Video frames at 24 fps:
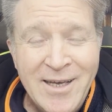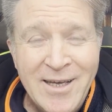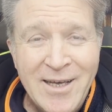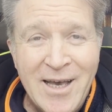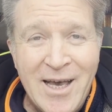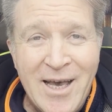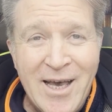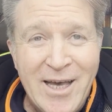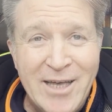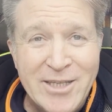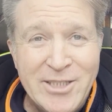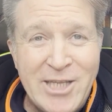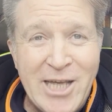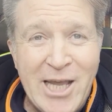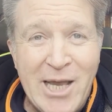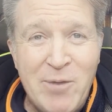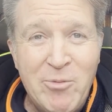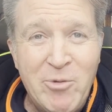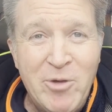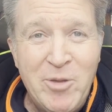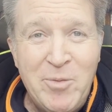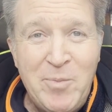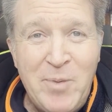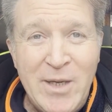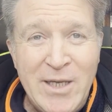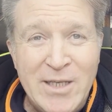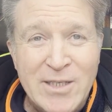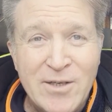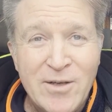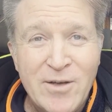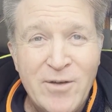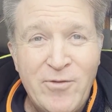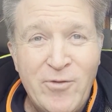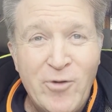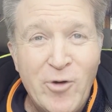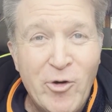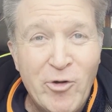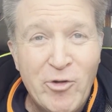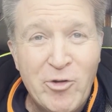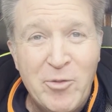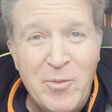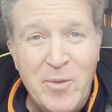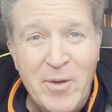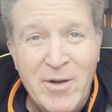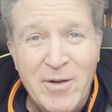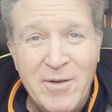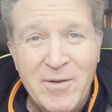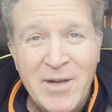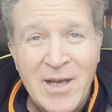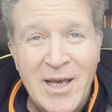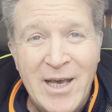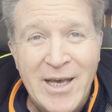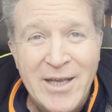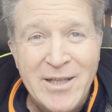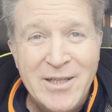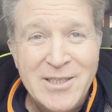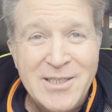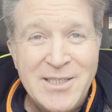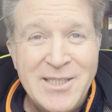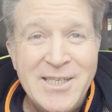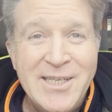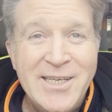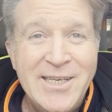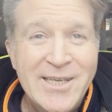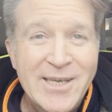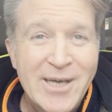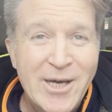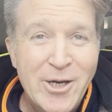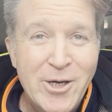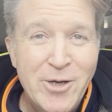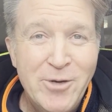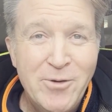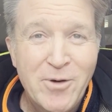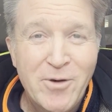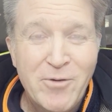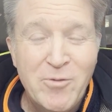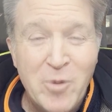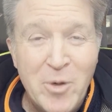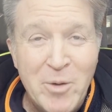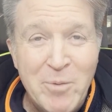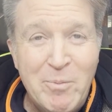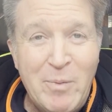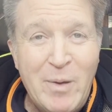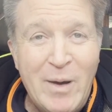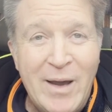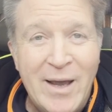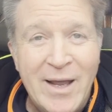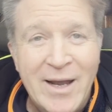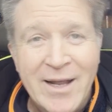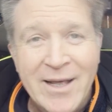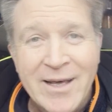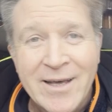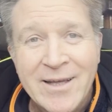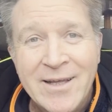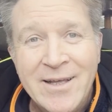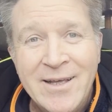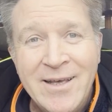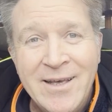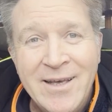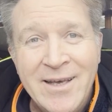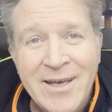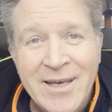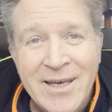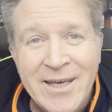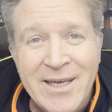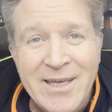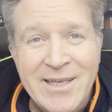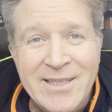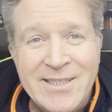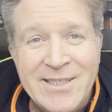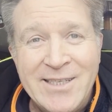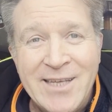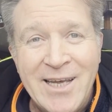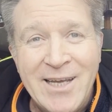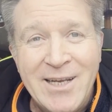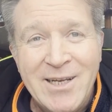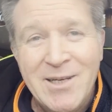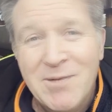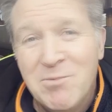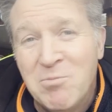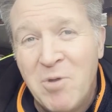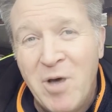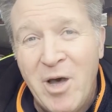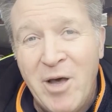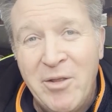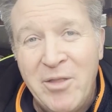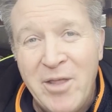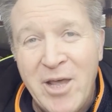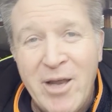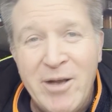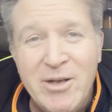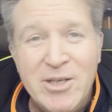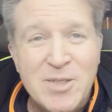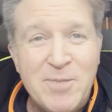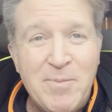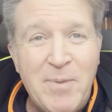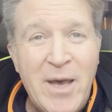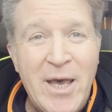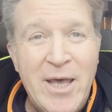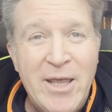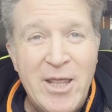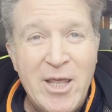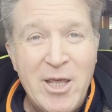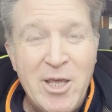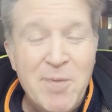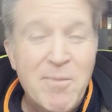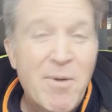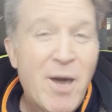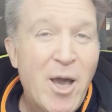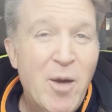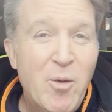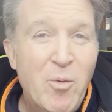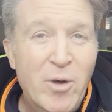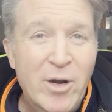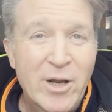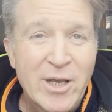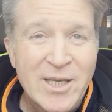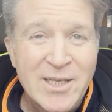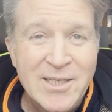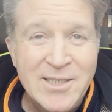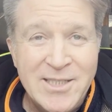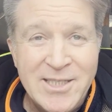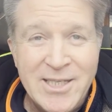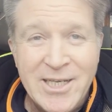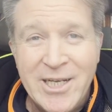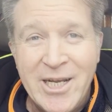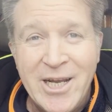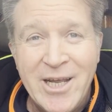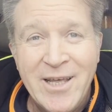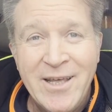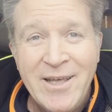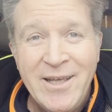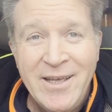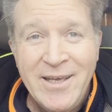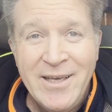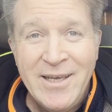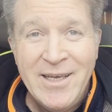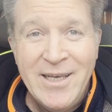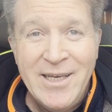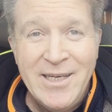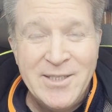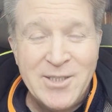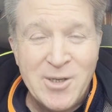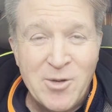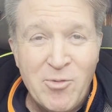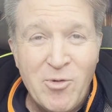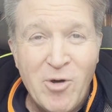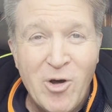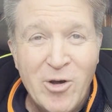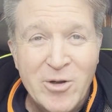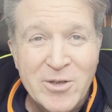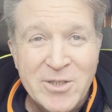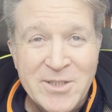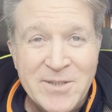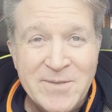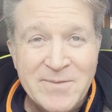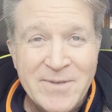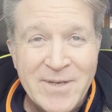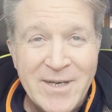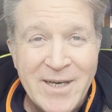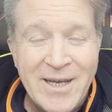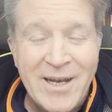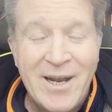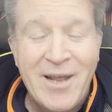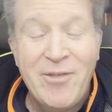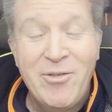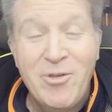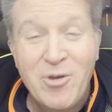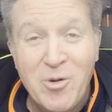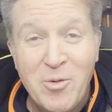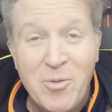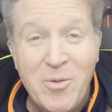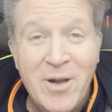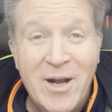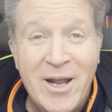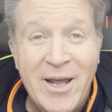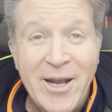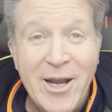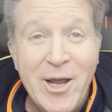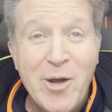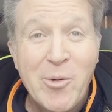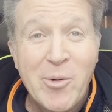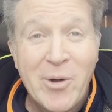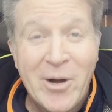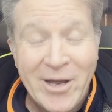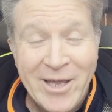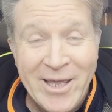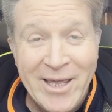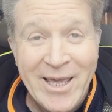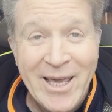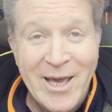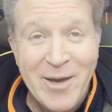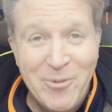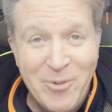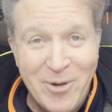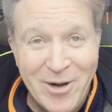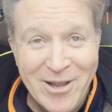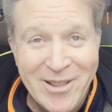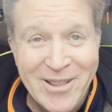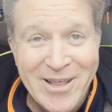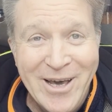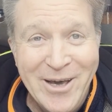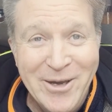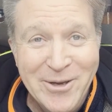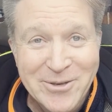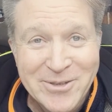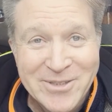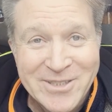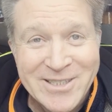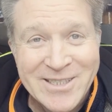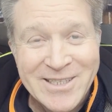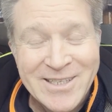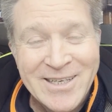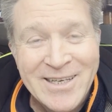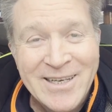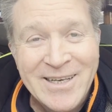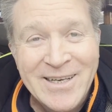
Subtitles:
a chat with Peter Forthman, the CEO of Wind Pilot, he said, well, the only spare that you might want to consider is a rod. And I thought, well, I know where I can get one of those.